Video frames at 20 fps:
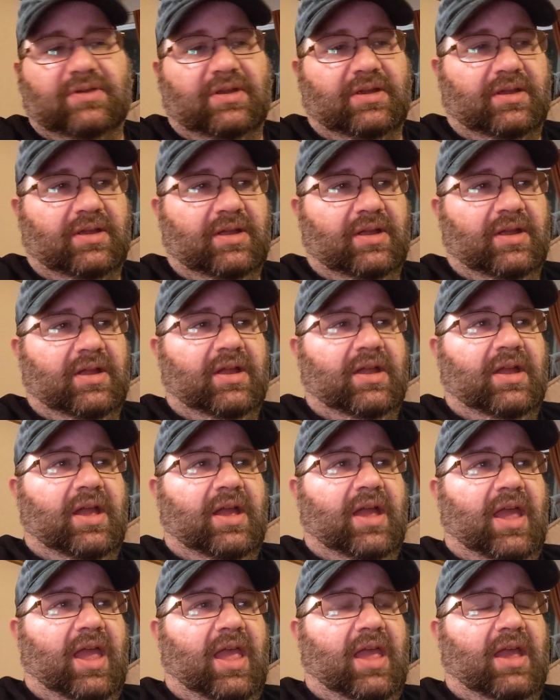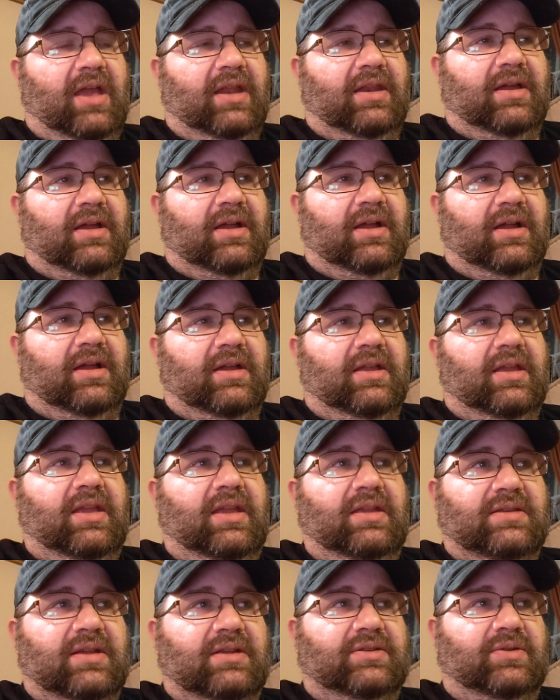say. And
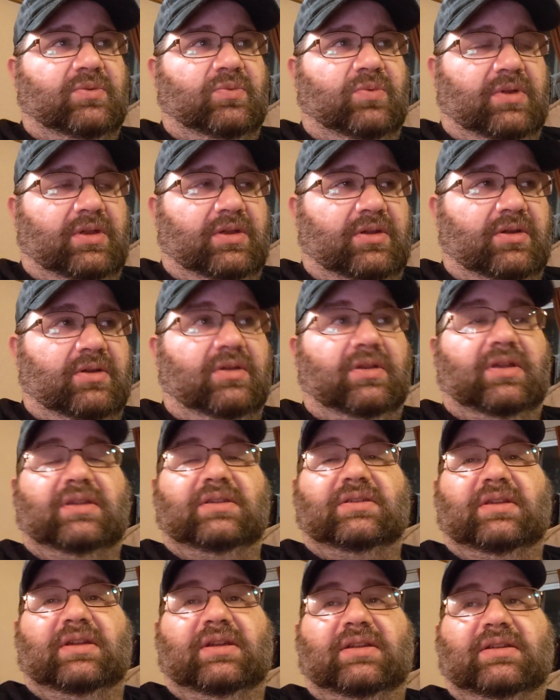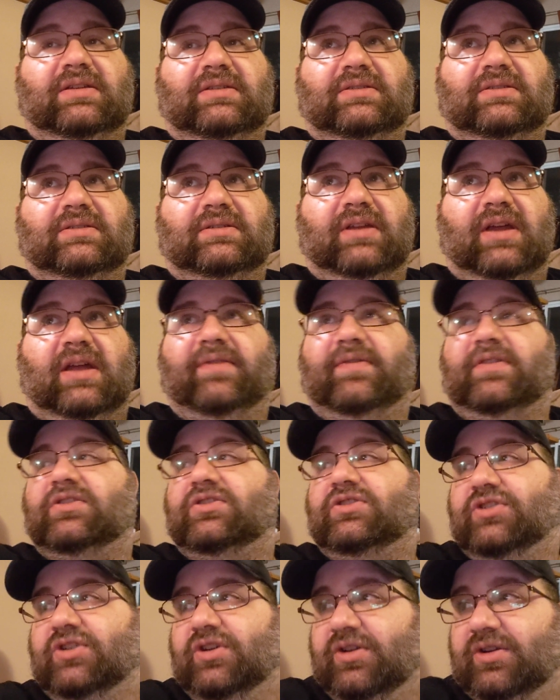he's actually really good. He's kind of a
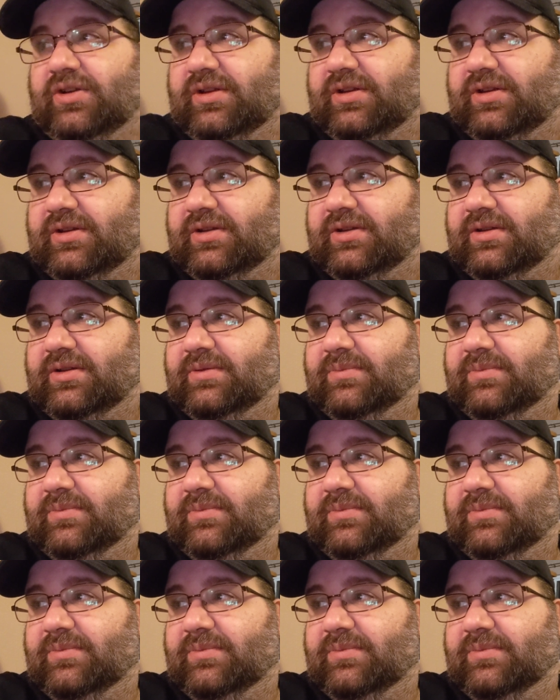jerk,